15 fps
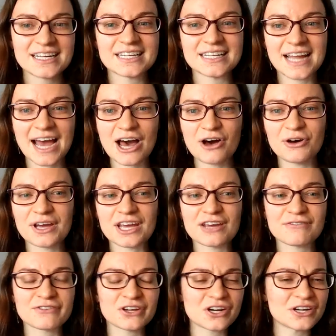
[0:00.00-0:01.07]
Now,
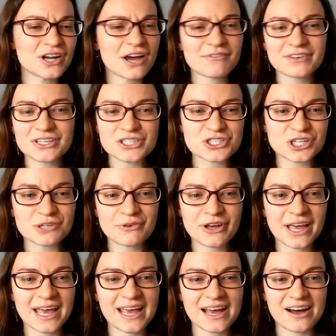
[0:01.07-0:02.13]
if you're not really sure
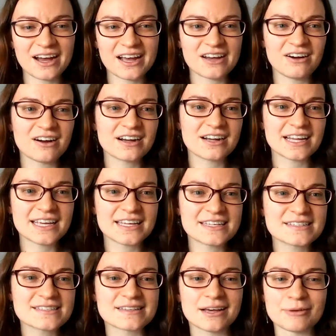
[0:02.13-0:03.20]
what AI art
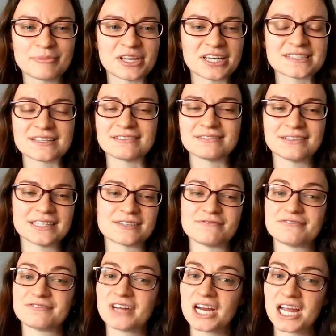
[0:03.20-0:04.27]
is, it's a
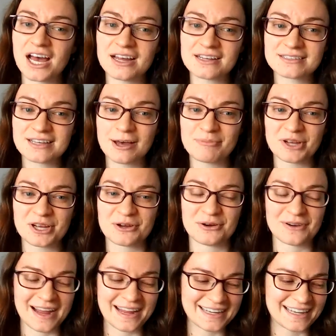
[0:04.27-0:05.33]
very hot topic
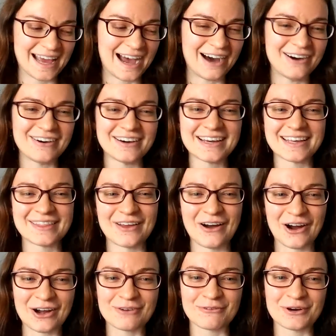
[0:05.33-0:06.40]
right now in the
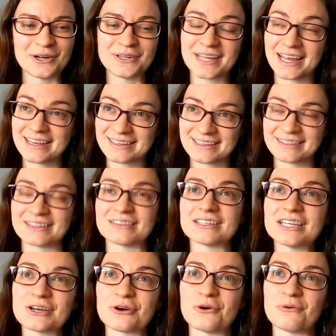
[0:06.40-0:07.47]
art world and in the
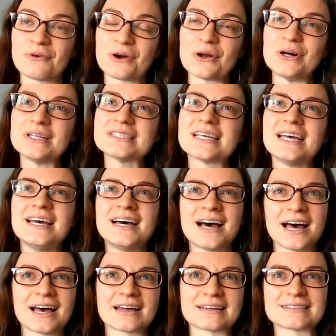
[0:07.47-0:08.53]
legal world,
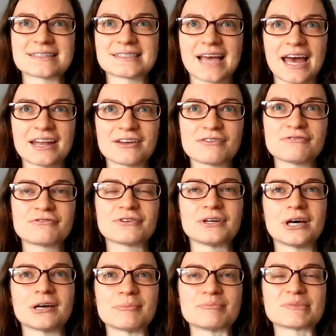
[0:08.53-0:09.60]
because it's kind of
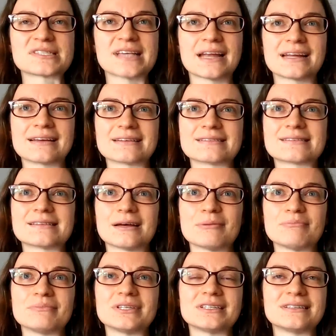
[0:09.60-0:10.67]
setting
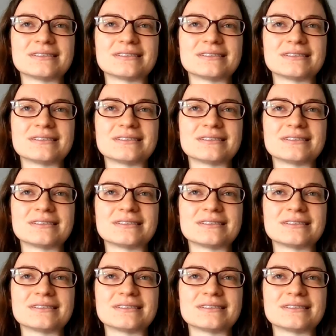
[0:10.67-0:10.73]
some